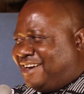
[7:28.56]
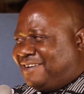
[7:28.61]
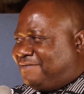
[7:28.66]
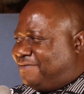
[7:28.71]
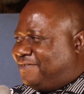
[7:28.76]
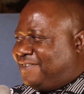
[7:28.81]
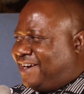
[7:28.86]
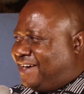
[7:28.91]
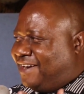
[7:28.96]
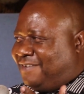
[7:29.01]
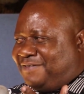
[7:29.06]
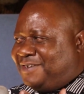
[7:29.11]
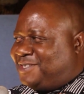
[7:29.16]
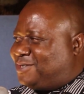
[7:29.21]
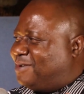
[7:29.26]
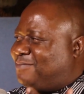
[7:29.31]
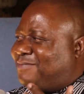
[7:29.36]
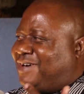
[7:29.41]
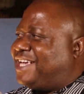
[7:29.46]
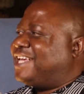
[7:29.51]

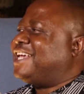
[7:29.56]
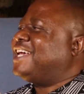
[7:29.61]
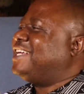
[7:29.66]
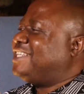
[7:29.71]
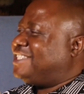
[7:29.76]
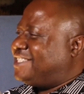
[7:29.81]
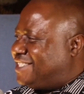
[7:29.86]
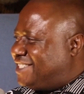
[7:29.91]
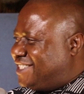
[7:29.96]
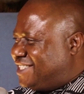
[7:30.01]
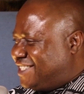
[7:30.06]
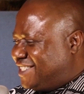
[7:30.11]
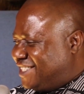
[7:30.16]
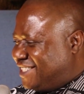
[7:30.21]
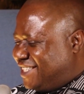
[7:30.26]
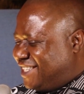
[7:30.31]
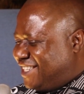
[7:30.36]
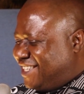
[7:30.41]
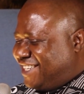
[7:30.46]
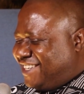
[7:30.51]
Alfie's on my case.
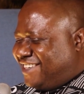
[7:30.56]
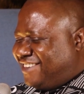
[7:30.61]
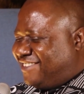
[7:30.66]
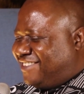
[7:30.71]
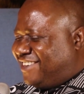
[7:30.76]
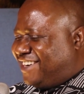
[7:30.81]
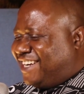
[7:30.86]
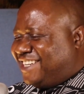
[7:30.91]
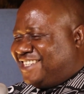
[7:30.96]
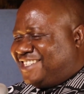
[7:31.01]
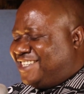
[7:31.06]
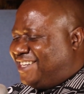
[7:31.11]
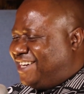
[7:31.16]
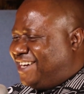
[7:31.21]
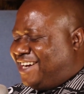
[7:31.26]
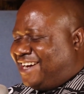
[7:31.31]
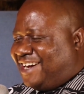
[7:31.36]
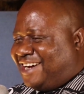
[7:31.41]
Right.